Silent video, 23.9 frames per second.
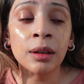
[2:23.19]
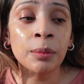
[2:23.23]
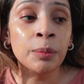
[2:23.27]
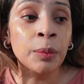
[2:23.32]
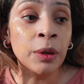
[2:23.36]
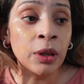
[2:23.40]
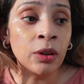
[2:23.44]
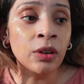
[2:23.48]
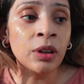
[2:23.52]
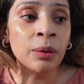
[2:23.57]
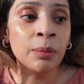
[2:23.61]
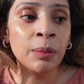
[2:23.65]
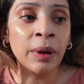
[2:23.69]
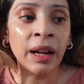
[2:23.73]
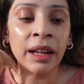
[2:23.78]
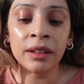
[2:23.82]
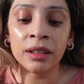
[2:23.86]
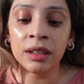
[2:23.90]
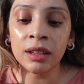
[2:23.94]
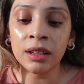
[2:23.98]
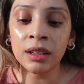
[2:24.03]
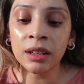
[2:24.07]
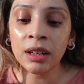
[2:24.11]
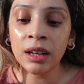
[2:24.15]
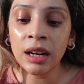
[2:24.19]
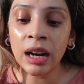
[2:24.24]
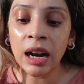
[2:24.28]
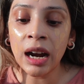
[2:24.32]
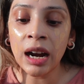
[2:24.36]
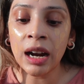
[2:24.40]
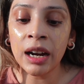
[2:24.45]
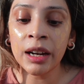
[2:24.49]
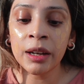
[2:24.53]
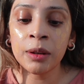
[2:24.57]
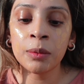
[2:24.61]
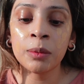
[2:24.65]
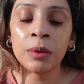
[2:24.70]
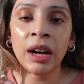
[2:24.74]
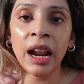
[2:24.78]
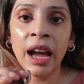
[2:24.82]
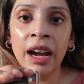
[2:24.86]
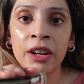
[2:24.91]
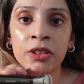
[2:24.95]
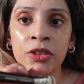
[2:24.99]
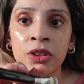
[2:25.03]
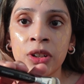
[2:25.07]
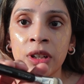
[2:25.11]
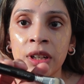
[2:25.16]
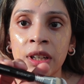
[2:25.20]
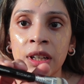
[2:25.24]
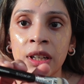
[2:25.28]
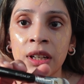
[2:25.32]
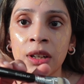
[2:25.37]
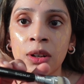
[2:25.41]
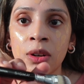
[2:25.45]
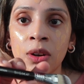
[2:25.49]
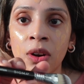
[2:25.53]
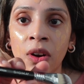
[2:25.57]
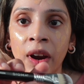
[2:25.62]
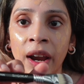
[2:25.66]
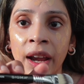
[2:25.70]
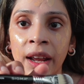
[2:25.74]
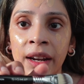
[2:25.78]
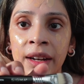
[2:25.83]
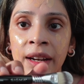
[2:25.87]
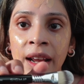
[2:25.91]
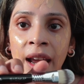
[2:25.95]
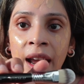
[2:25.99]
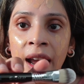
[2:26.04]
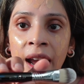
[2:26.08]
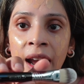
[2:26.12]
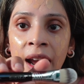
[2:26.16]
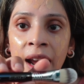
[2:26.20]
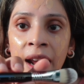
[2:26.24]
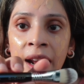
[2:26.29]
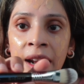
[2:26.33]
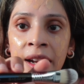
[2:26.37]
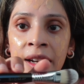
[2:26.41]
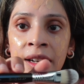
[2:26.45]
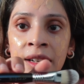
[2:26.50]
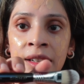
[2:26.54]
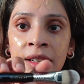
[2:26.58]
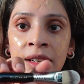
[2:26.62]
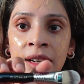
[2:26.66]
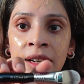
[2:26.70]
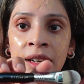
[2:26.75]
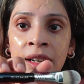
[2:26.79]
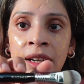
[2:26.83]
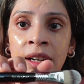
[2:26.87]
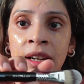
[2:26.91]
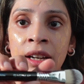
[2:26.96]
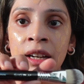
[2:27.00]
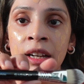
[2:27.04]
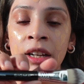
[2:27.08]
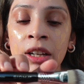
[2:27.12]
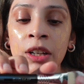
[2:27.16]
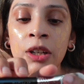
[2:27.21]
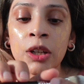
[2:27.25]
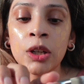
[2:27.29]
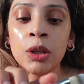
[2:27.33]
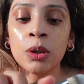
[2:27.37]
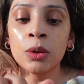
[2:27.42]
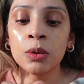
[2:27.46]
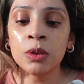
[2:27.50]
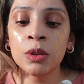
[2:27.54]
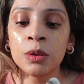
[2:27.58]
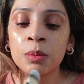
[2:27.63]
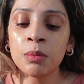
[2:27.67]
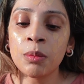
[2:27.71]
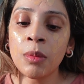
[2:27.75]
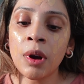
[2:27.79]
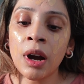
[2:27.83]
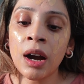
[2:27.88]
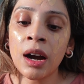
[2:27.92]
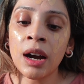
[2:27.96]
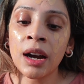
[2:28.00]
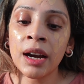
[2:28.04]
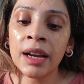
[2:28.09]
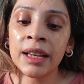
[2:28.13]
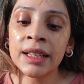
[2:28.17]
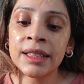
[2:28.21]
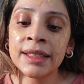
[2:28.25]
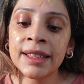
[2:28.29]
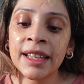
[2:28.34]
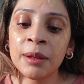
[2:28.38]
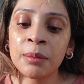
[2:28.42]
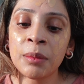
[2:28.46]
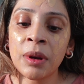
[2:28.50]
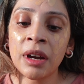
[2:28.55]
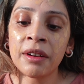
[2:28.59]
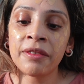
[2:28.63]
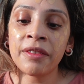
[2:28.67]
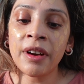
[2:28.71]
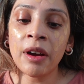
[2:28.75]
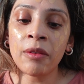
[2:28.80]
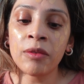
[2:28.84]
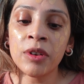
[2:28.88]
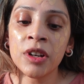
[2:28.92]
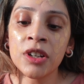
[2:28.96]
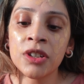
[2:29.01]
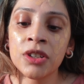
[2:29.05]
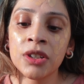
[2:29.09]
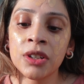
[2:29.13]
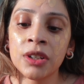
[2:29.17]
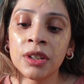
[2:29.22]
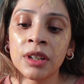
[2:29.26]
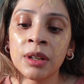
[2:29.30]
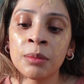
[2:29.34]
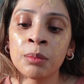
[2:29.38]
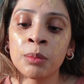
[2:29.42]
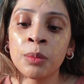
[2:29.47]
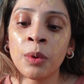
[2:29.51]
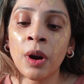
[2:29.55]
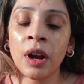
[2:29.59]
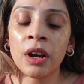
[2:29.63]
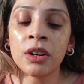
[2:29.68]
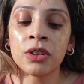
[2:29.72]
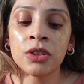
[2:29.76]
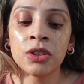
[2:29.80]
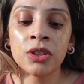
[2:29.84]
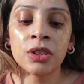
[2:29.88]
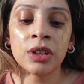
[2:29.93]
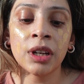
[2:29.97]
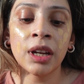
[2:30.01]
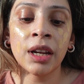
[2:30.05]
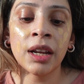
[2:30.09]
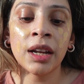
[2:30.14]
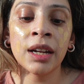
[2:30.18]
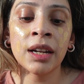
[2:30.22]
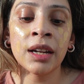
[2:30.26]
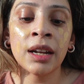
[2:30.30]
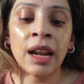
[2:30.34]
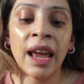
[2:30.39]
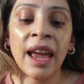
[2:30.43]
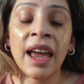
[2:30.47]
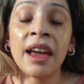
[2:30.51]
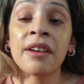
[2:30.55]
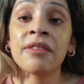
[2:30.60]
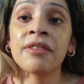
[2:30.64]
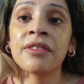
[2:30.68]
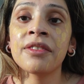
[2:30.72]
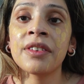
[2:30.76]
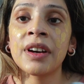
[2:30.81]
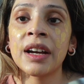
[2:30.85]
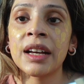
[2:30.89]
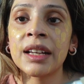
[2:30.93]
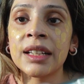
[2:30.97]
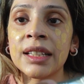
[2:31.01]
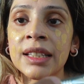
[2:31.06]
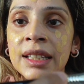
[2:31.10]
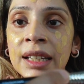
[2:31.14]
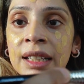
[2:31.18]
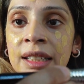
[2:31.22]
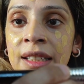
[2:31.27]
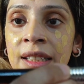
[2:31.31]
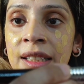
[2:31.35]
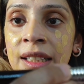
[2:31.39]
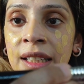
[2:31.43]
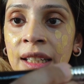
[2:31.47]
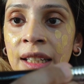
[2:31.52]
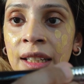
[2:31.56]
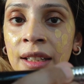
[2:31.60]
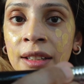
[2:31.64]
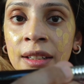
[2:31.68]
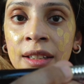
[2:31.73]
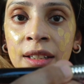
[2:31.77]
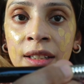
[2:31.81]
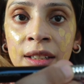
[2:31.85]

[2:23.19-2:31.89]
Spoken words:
beauty blender, I will actually go ahead and use my Sigma foundation brush in F60,